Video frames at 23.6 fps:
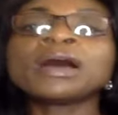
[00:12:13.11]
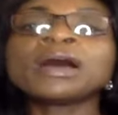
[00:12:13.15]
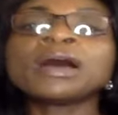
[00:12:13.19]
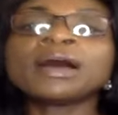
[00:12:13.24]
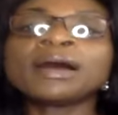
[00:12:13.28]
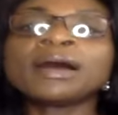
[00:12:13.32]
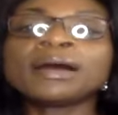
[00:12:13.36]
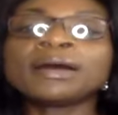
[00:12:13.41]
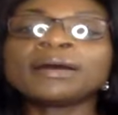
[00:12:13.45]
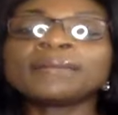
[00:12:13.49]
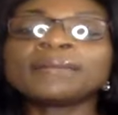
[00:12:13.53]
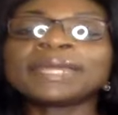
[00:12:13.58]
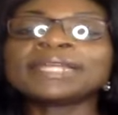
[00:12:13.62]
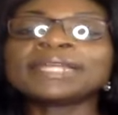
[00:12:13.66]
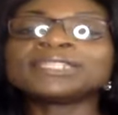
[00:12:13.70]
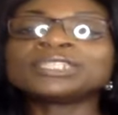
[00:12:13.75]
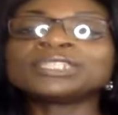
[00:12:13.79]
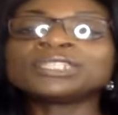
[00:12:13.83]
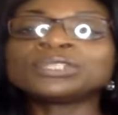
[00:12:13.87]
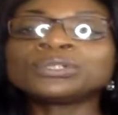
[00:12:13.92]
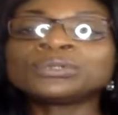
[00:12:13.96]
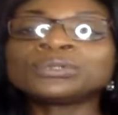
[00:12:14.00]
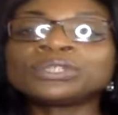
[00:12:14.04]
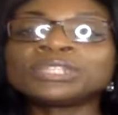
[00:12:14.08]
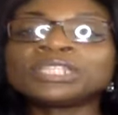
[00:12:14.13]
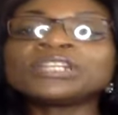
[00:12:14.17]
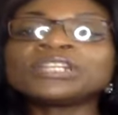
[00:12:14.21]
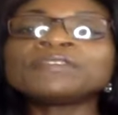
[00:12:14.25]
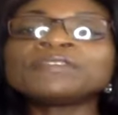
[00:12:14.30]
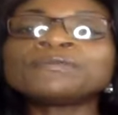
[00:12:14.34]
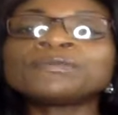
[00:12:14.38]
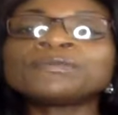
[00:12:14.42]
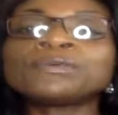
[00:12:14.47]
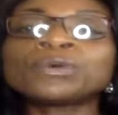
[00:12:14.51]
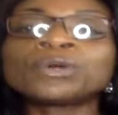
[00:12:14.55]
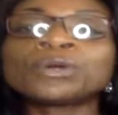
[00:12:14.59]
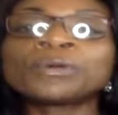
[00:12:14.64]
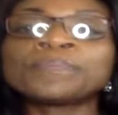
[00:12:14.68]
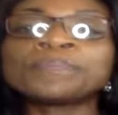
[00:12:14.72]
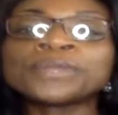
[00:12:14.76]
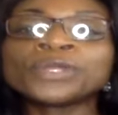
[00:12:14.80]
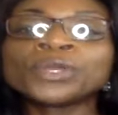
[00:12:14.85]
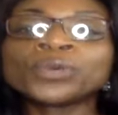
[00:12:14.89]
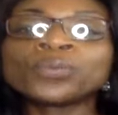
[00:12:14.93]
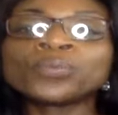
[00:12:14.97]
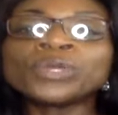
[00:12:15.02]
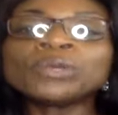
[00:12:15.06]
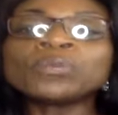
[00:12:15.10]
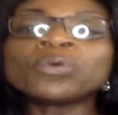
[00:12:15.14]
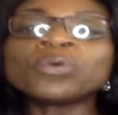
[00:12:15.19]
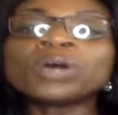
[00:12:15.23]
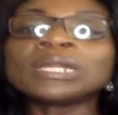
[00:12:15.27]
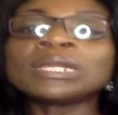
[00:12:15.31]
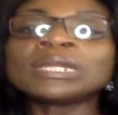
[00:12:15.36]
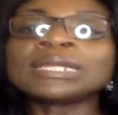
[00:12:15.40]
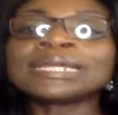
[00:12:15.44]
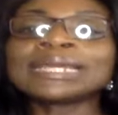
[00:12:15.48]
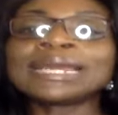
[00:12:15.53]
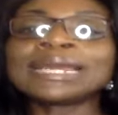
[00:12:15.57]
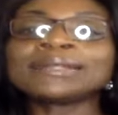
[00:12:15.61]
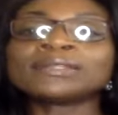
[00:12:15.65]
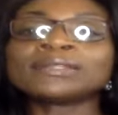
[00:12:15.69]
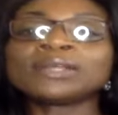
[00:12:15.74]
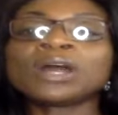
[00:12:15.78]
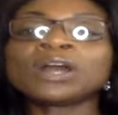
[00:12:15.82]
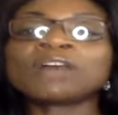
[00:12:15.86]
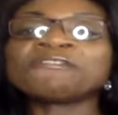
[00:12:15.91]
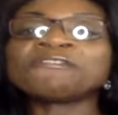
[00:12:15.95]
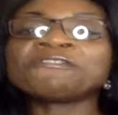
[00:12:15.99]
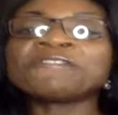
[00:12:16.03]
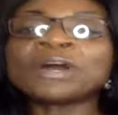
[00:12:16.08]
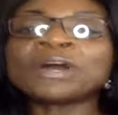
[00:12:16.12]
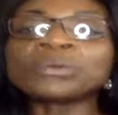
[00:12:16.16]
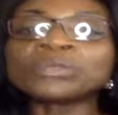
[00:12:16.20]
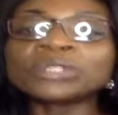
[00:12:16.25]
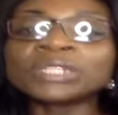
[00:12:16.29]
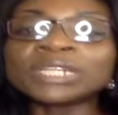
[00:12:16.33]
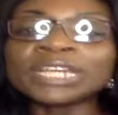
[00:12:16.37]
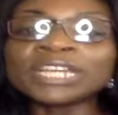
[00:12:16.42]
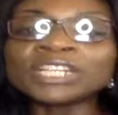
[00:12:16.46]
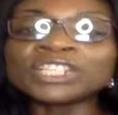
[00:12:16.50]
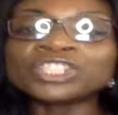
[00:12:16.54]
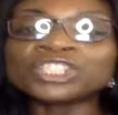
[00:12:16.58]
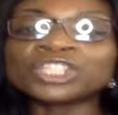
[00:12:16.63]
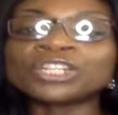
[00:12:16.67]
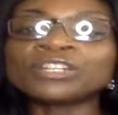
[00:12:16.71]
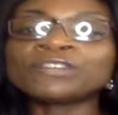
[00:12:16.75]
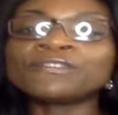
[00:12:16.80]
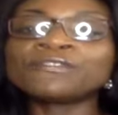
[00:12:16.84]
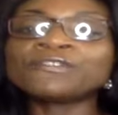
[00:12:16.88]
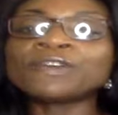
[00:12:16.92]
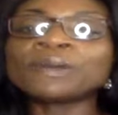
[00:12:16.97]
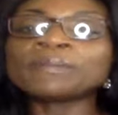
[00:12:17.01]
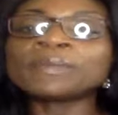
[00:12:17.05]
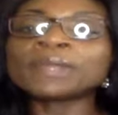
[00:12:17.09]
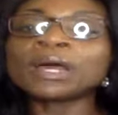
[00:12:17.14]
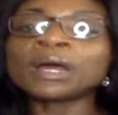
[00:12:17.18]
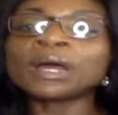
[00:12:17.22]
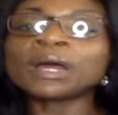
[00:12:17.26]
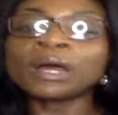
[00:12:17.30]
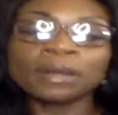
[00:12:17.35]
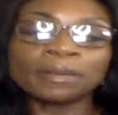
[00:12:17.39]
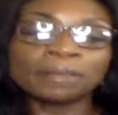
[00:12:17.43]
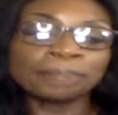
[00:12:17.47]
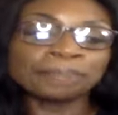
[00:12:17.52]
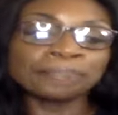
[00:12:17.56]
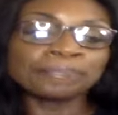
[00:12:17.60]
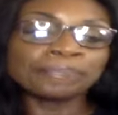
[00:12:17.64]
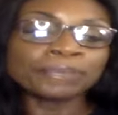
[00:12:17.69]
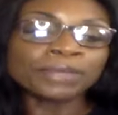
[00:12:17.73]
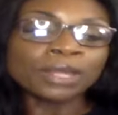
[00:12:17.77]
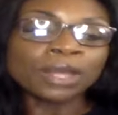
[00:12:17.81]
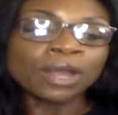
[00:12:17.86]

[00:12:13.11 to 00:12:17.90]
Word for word: Um, and so, therefore, we want to get our foundation from um,